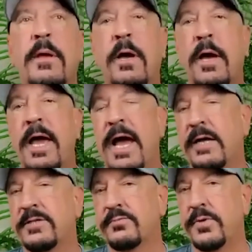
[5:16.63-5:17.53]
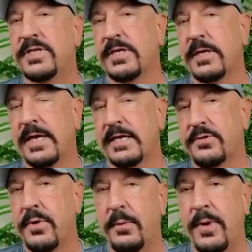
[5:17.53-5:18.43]
Uh, as recently
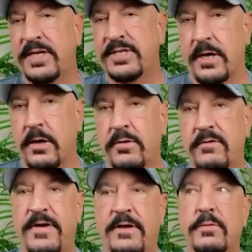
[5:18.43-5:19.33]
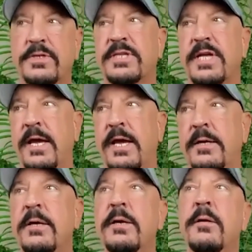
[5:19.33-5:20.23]
as three weeks ago, the Fed was
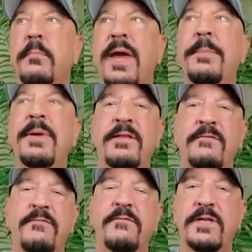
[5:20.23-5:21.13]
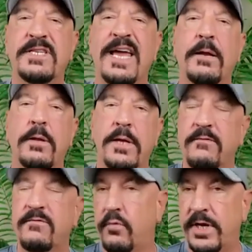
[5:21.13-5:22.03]
saying maybe the, the tail end
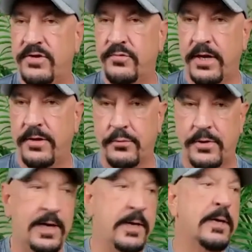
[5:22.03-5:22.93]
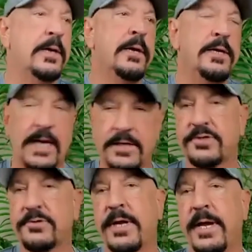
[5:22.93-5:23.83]
of twenty twenty-three.
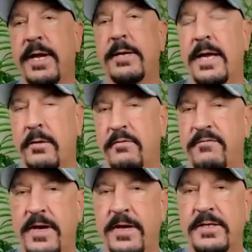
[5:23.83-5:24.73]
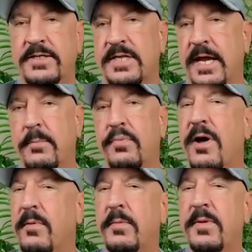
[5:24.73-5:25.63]
Yesterday, now the Fed is saying
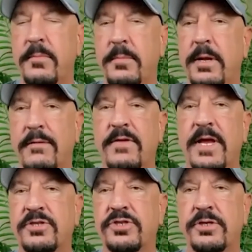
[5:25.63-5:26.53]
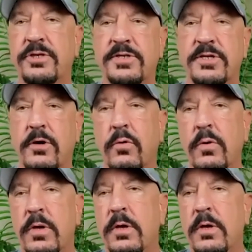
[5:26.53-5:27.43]
probably the middle of next year.
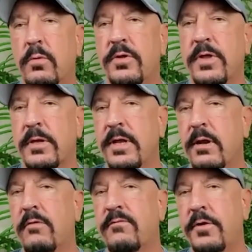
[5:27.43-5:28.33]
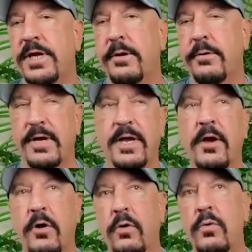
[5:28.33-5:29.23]
So with a little over a year to
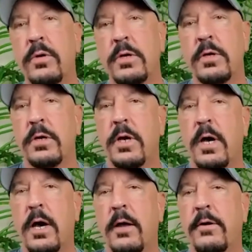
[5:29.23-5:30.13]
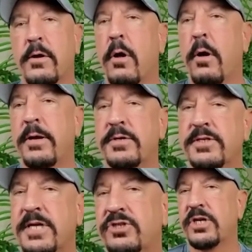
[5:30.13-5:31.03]
go, uh, they're calling a
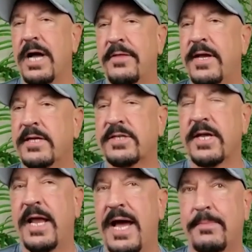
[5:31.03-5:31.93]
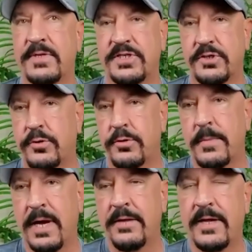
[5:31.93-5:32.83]
recession. I think it's going to happen sooner.
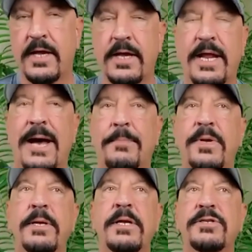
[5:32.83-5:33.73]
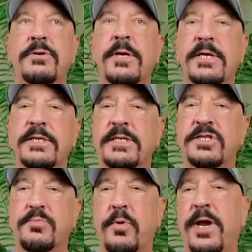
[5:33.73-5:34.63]
I think it could happen as early as the
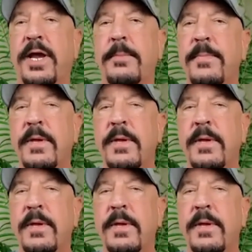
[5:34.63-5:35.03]
spring.